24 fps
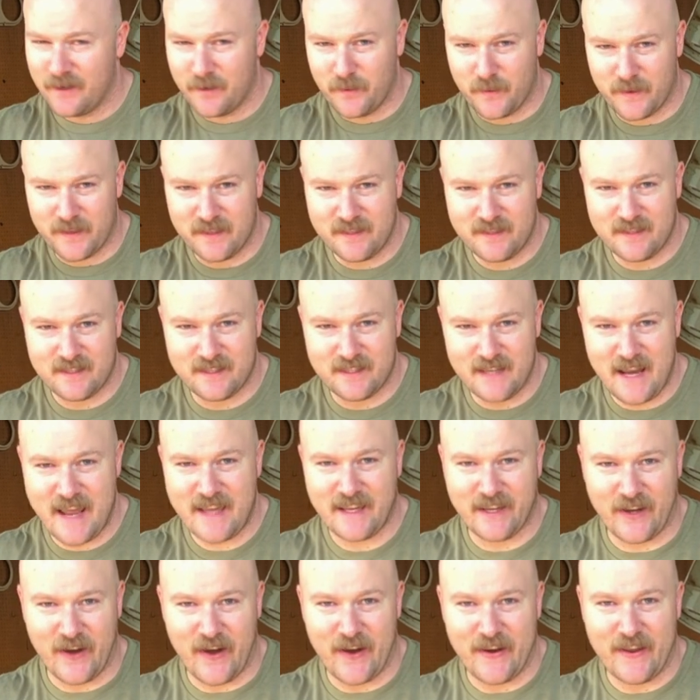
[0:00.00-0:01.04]
with a
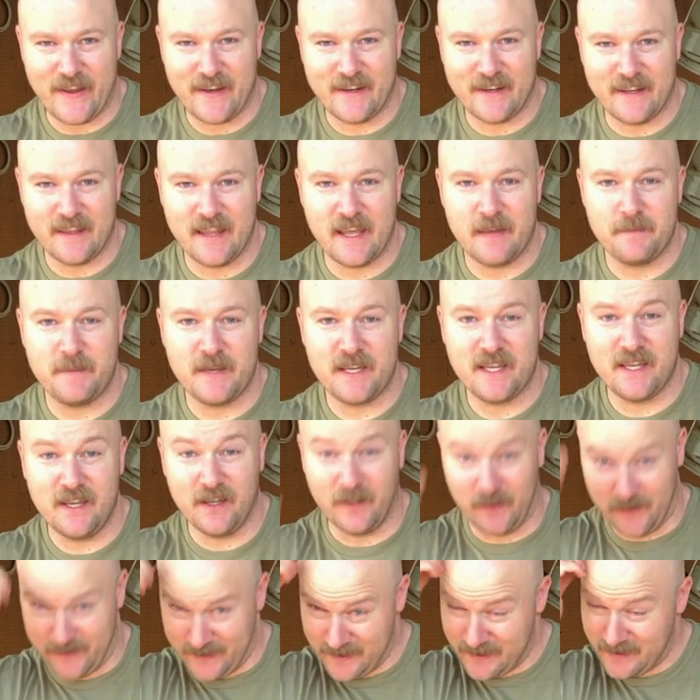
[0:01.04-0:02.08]
snake on it, and they'd be
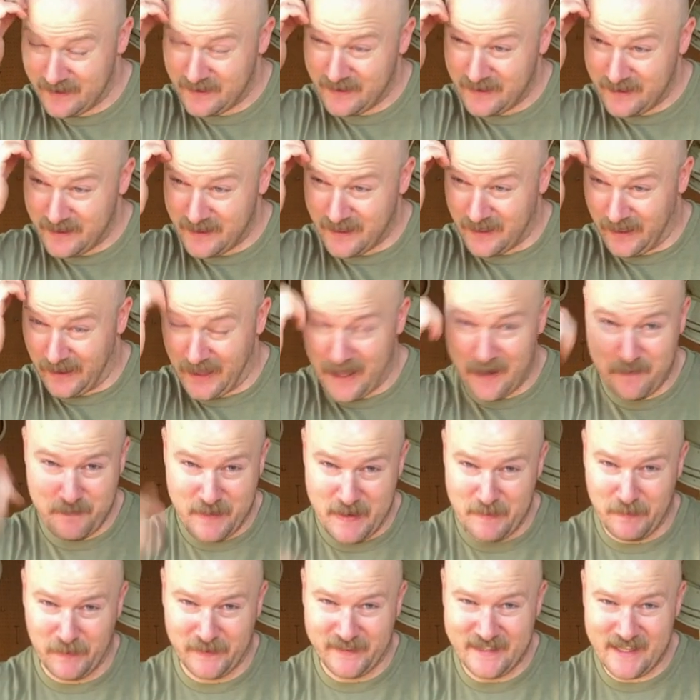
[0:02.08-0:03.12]
healed. And a lot of
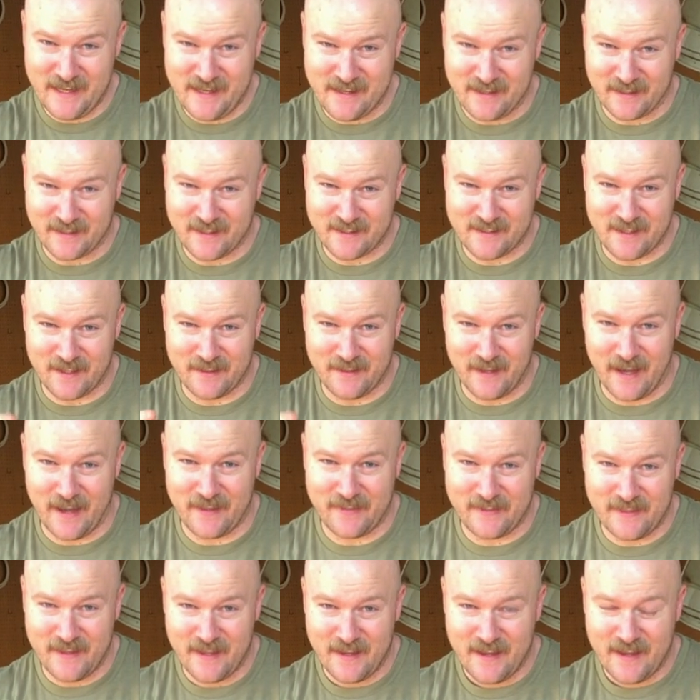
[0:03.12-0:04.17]
people didn't, because they
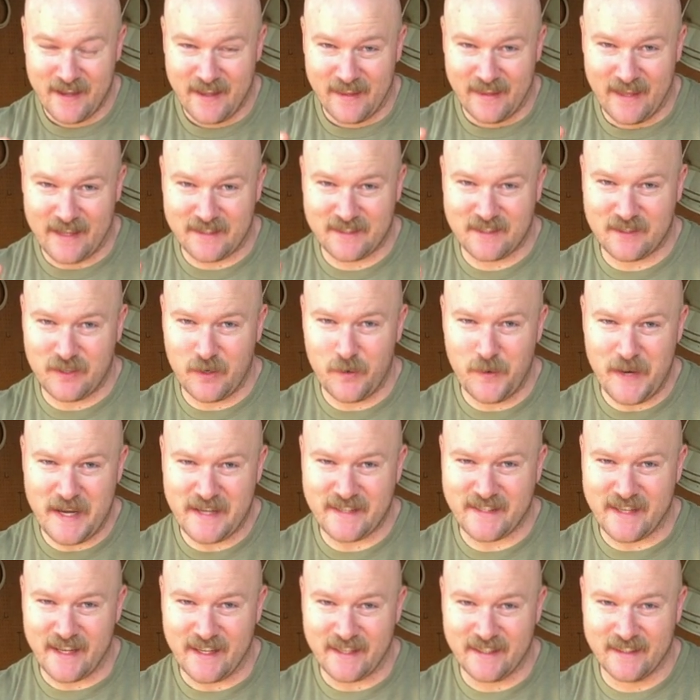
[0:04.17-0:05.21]
thought, that's too
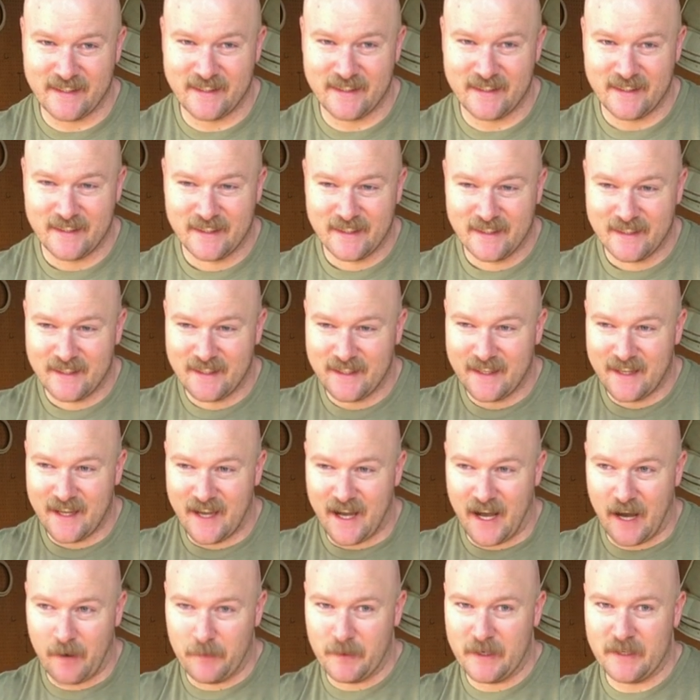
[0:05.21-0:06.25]
easy.
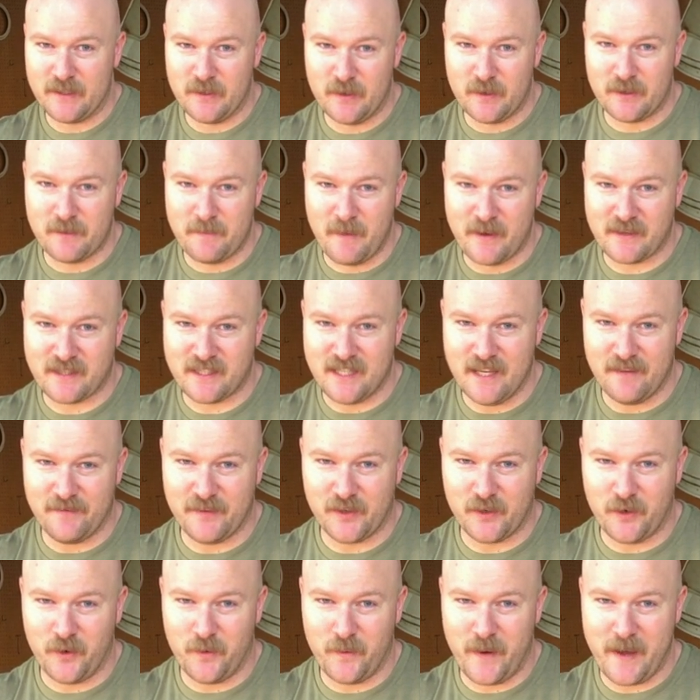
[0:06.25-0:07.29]
I want to do it the most
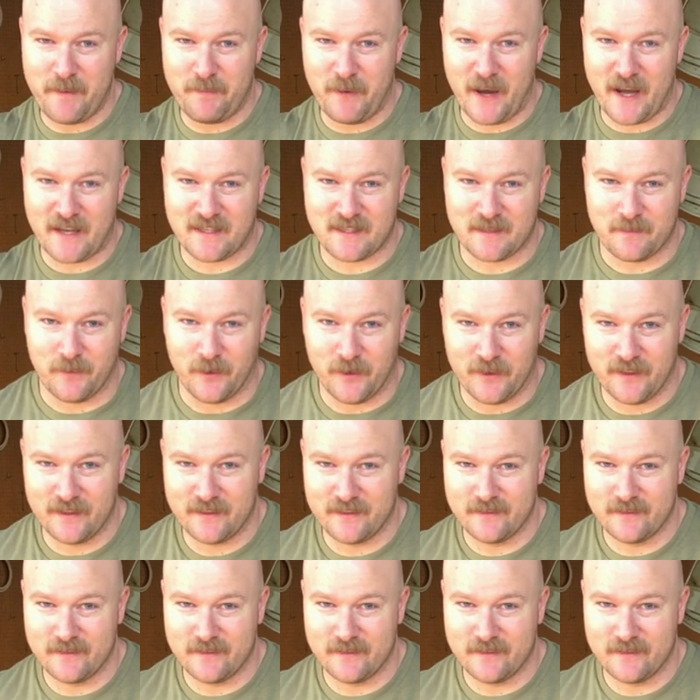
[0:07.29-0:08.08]
difficult way possible